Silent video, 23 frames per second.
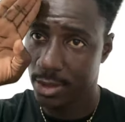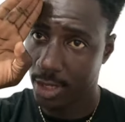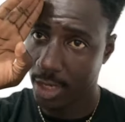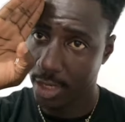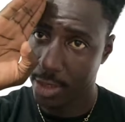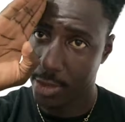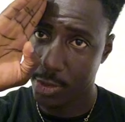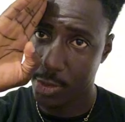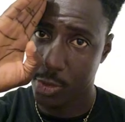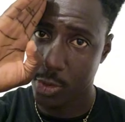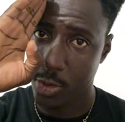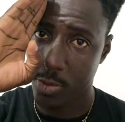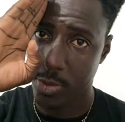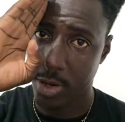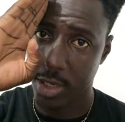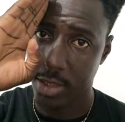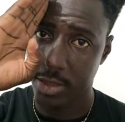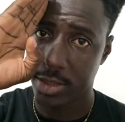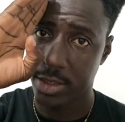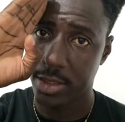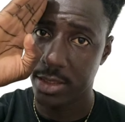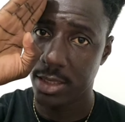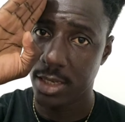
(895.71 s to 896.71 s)
Thank you so
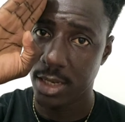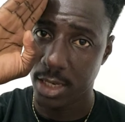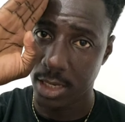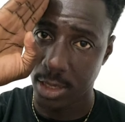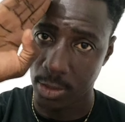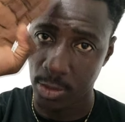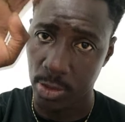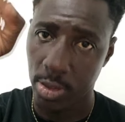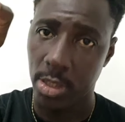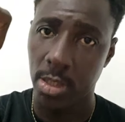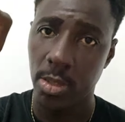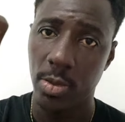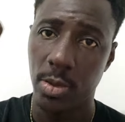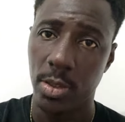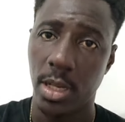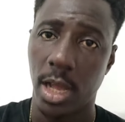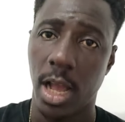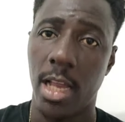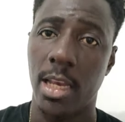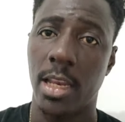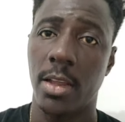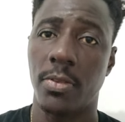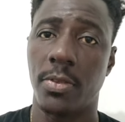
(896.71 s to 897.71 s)
much, and I'll see you in
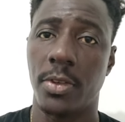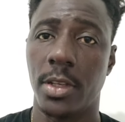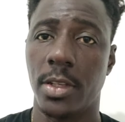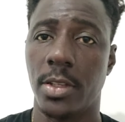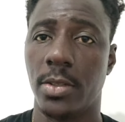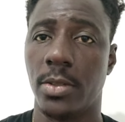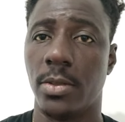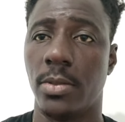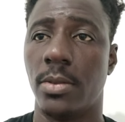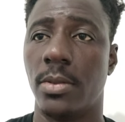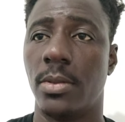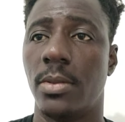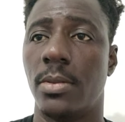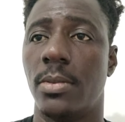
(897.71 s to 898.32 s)
the other video.